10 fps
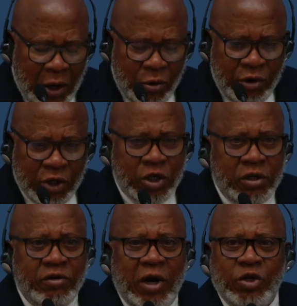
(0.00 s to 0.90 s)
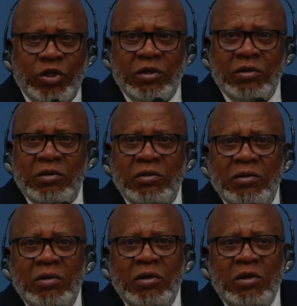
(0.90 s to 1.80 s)
Russian aggression
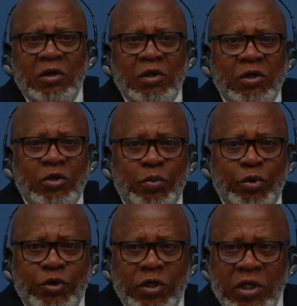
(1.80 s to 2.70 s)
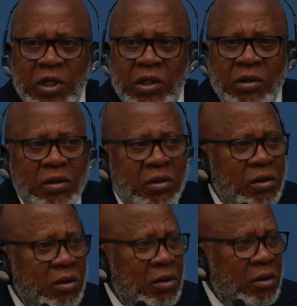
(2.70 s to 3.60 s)
to proceed
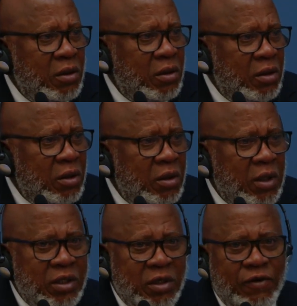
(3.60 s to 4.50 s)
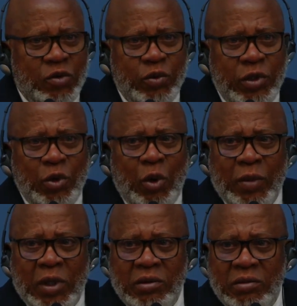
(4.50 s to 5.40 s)
as if it were
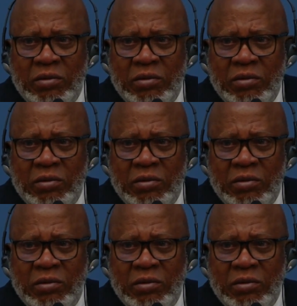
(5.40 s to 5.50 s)
normal.